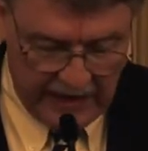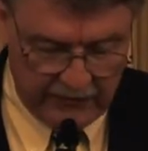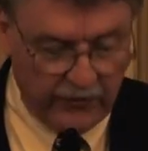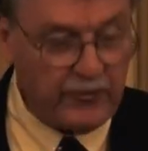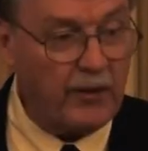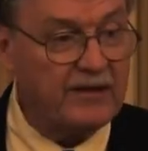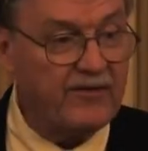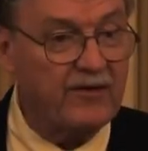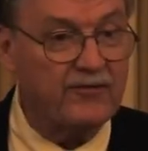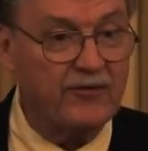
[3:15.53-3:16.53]
and her twin
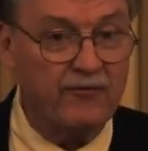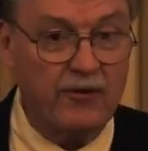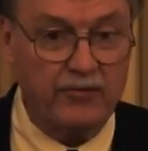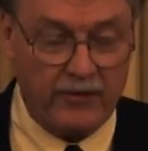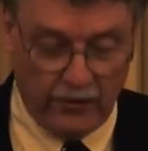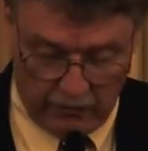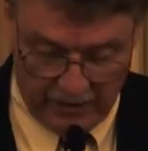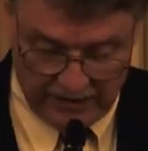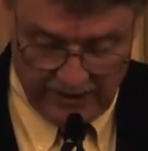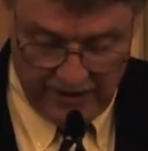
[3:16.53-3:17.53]
sister, Ruth
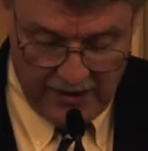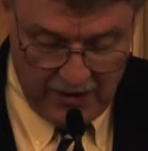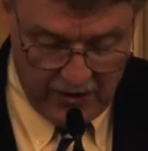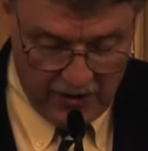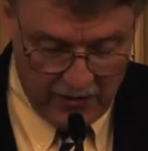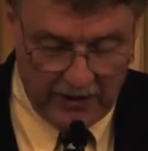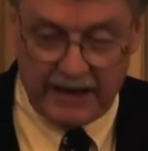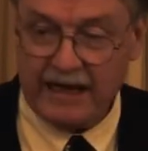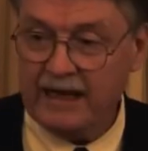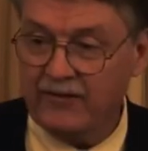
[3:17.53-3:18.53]
Coleman, who
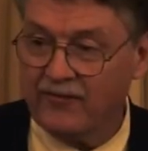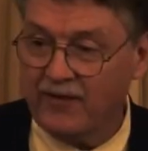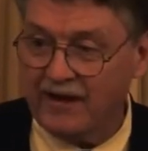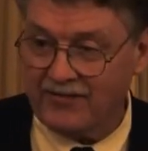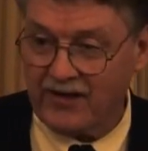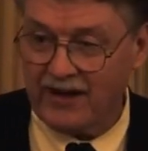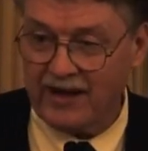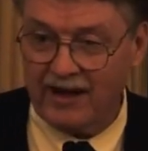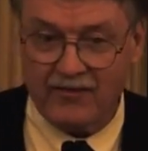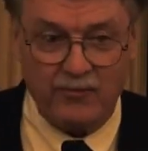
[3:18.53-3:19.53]
is
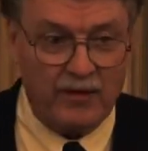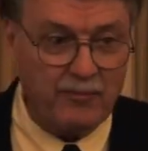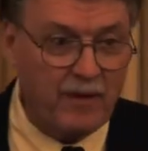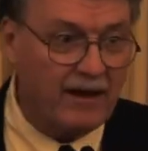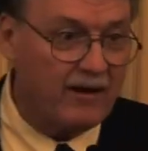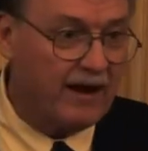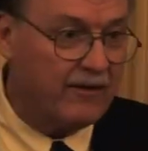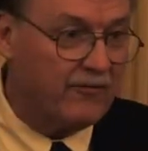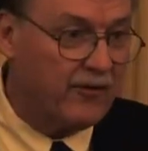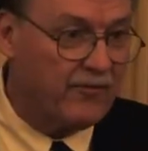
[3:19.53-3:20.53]
visiting us with Mayor
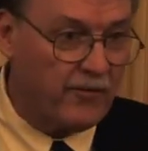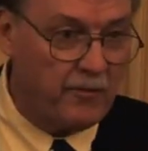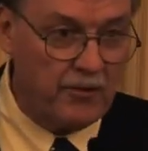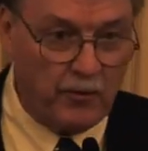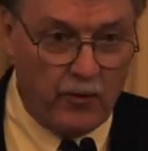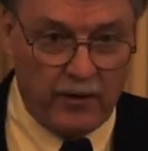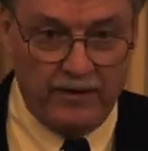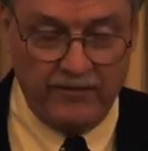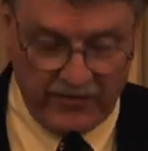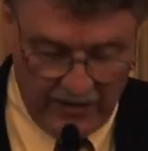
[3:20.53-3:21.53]
Landrieu from New
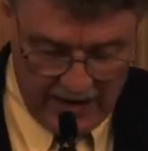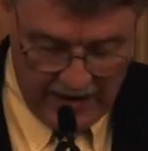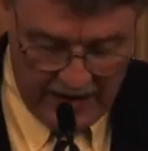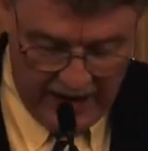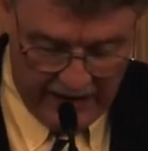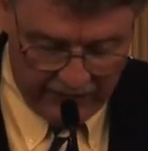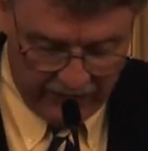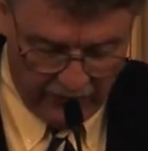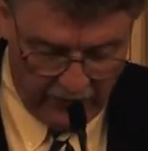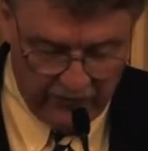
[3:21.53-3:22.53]
Orleans and
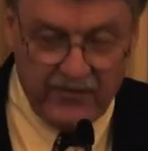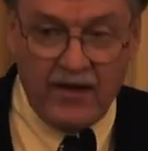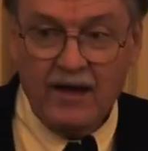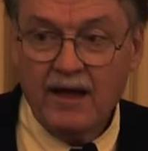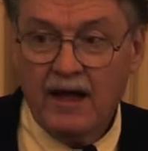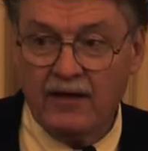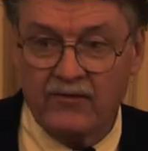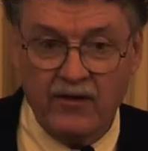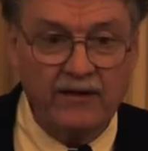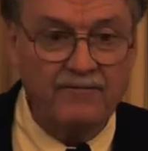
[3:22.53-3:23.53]
serves
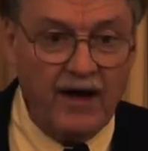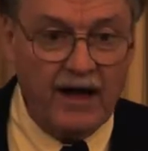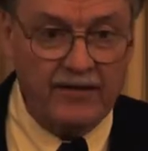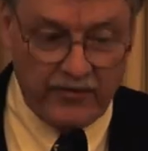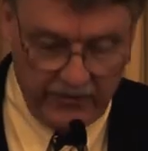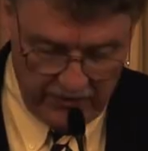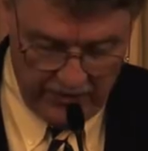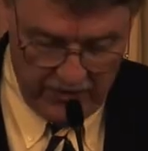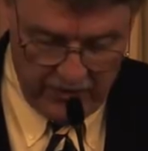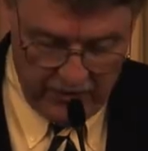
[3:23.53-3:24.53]
as an advisor
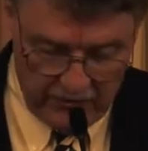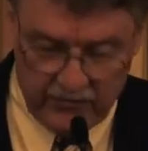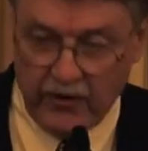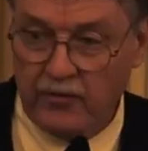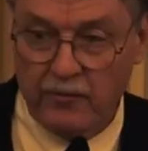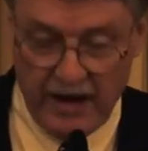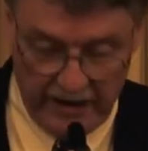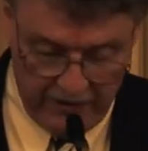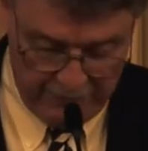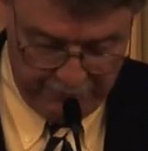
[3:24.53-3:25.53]
to the
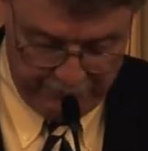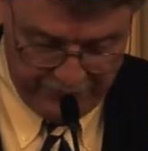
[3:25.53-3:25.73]
mayor.